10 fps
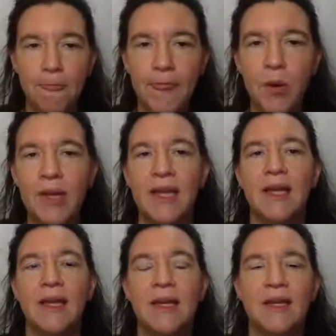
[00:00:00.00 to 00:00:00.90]
Okay,
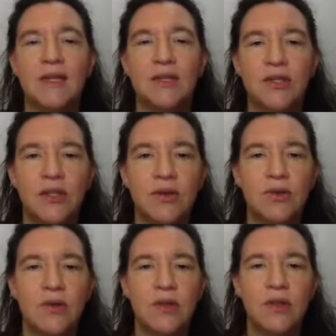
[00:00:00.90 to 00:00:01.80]

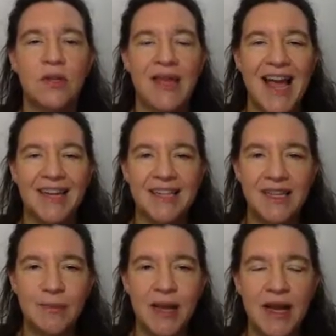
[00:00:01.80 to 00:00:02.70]
so the
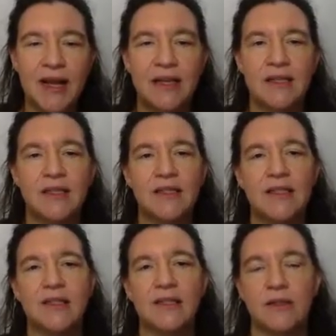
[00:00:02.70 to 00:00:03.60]
idea behind this
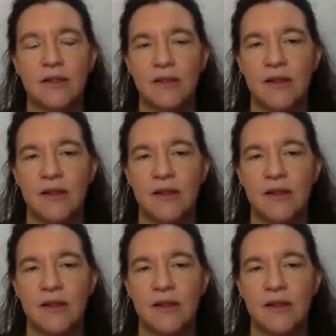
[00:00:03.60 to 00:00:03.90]
is,